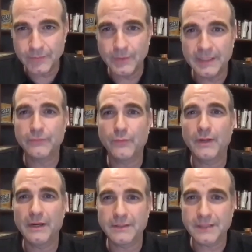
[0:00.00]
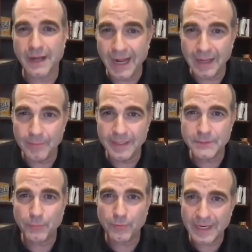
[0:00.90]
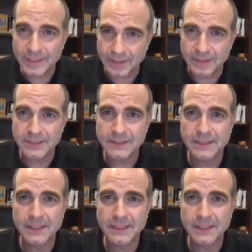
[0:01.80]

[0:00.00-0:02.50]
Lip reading: We give away our time. It's precious.